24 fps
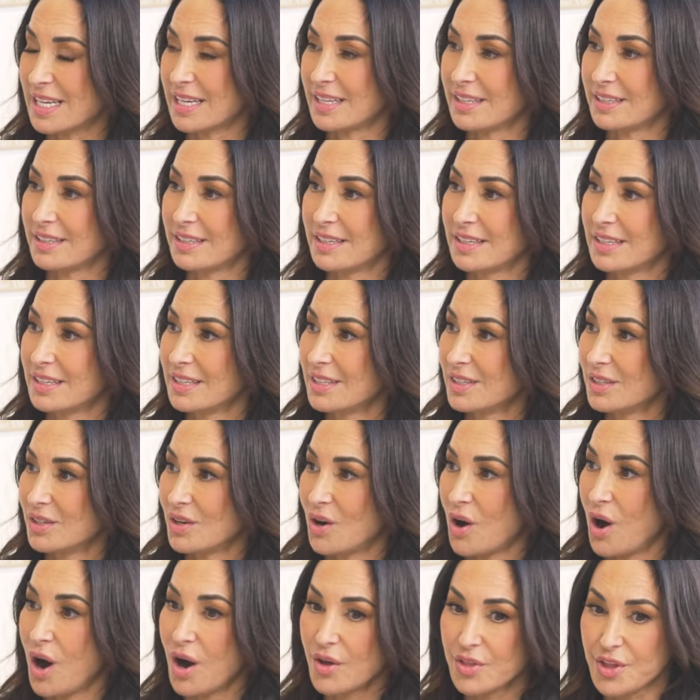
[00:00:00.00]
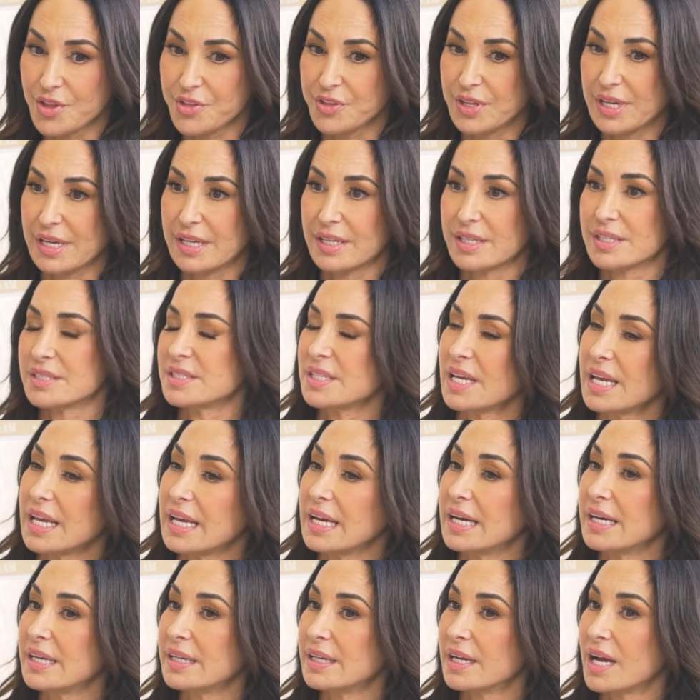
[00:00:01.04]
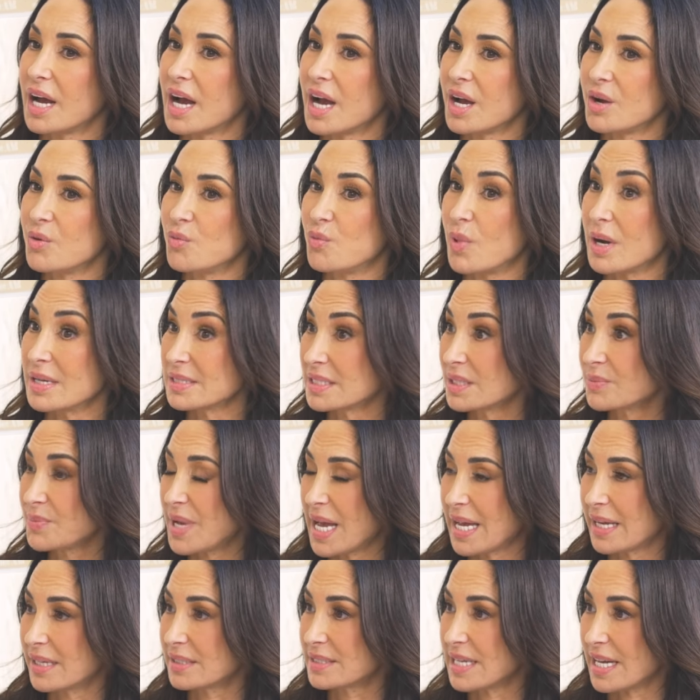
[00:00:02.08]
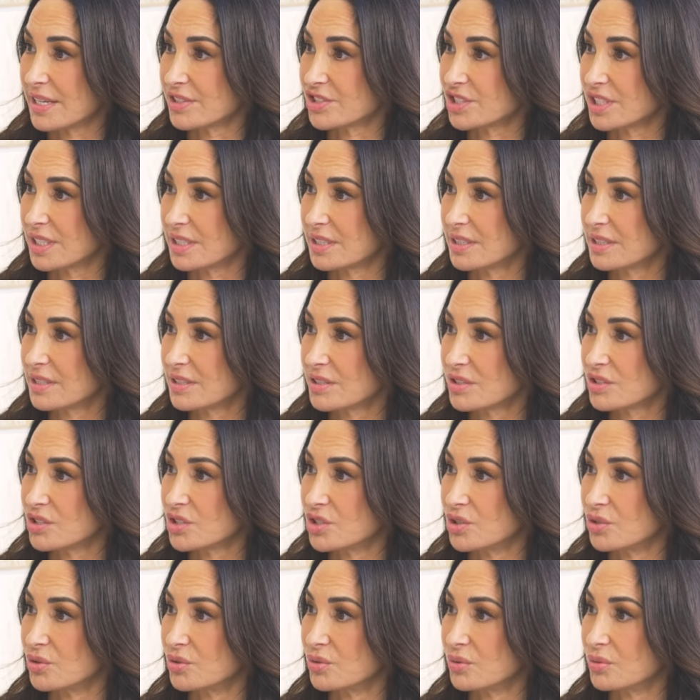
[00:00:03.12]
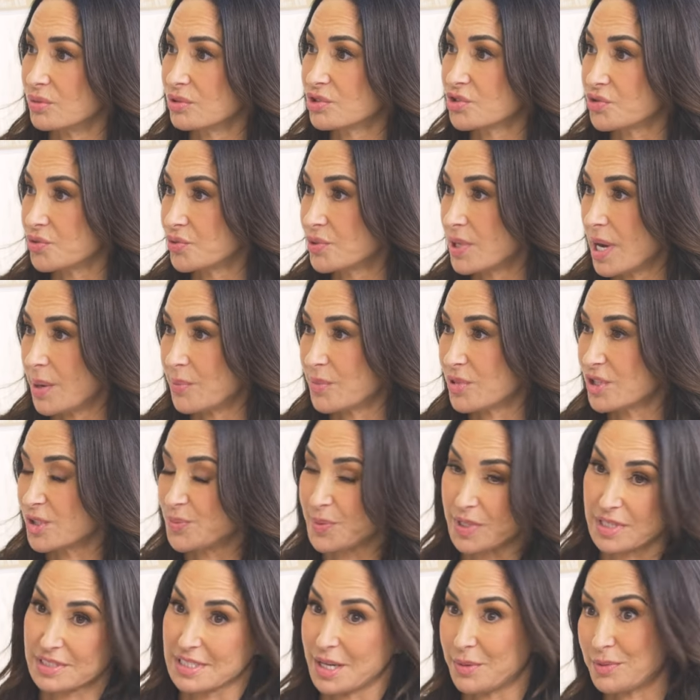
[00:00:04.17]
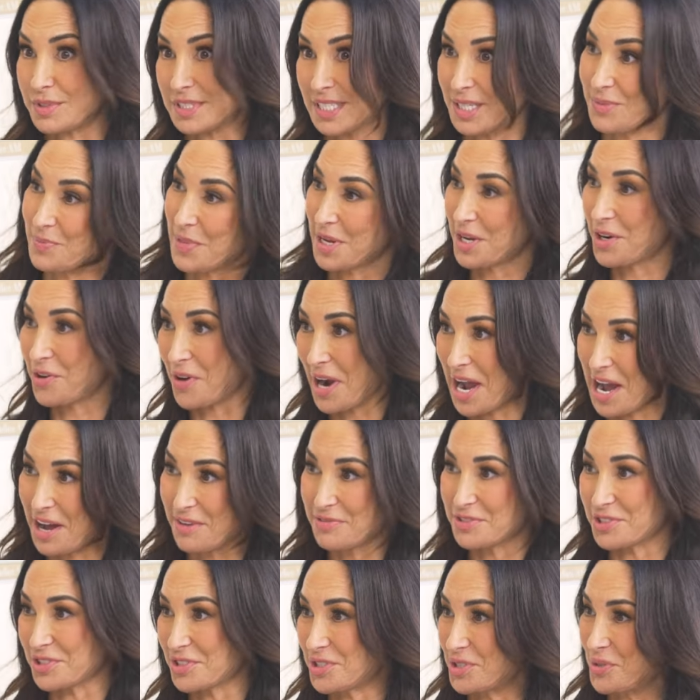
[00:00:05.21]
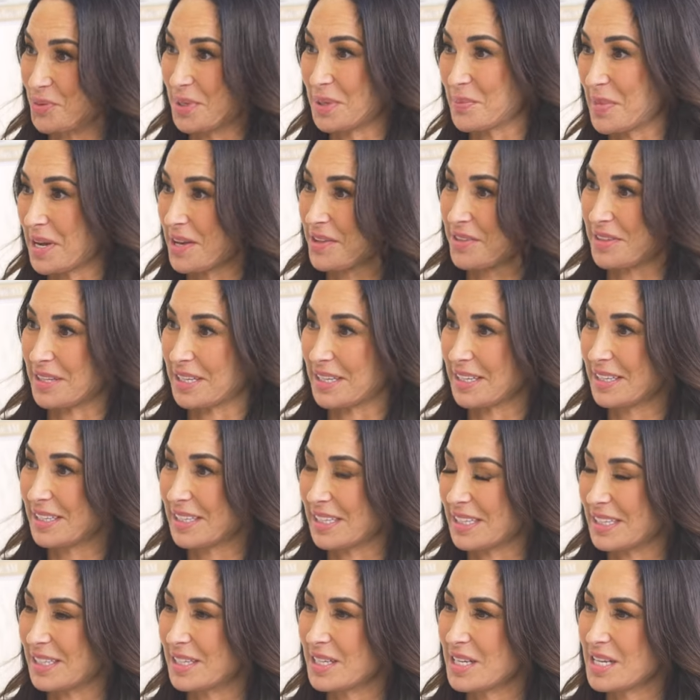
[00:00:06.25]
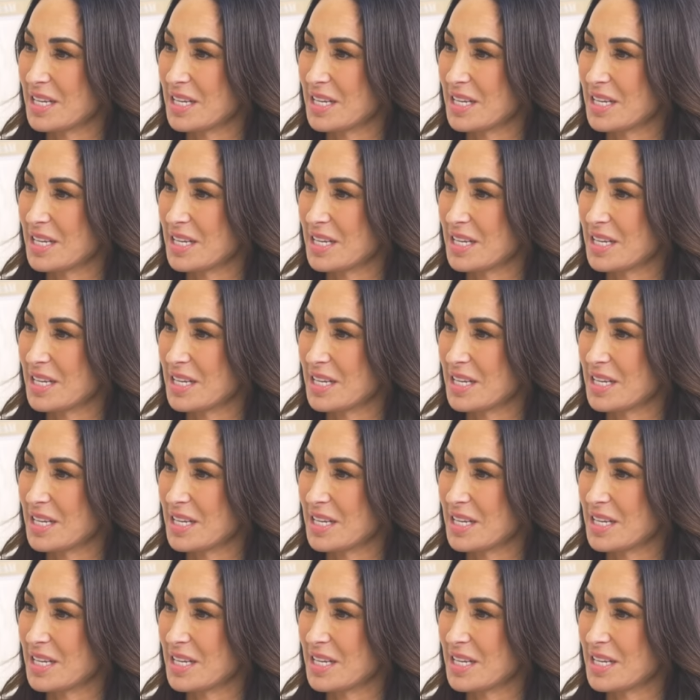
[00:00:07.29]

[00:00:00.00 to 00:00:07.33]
and all the things, and I wasn't paying attention to true numbers because I was in my craft, just doing my thing, mm-hmm.